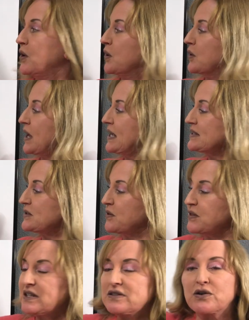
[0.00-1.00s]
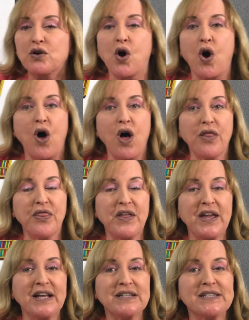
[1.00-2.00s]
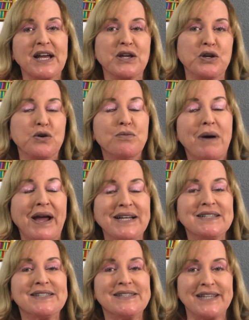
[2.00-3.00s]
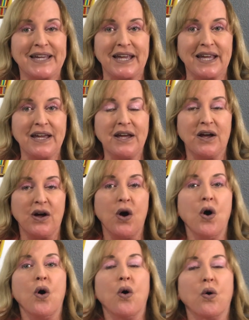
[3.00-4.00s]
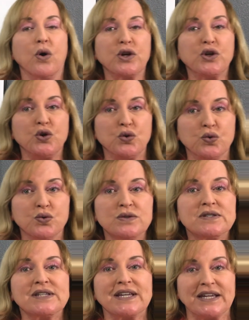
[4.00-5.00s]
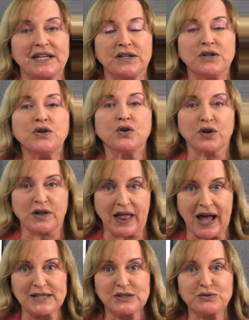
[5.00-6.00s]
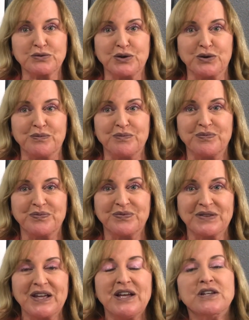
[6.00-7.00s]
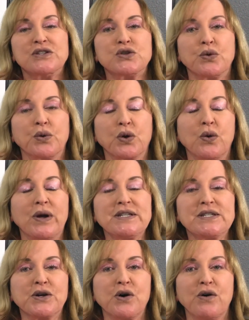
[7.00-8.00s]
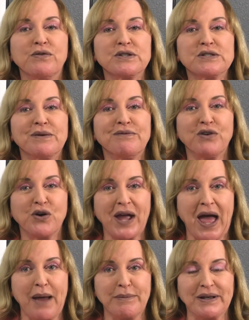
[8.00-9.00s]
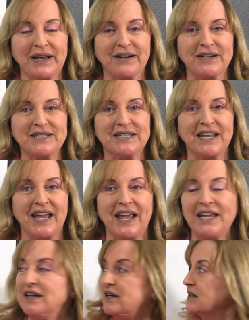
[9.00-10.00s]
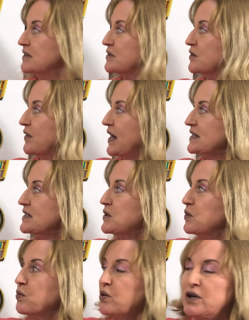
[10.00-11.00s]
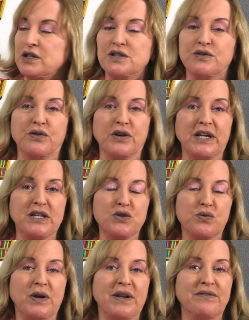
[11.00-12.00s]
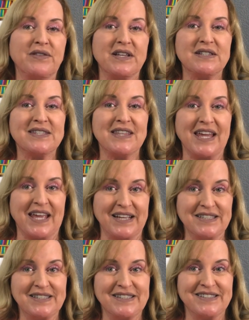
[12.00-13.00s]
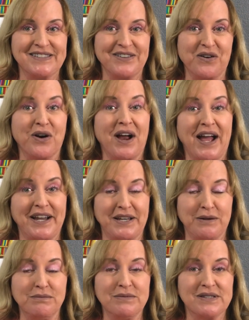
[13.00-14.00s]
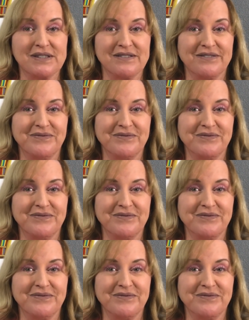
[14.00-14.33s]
Okay, so these are all things that you might see or use in your classroom. So we're going to go over some vocabulary today. So that's the words for each one of these things or items.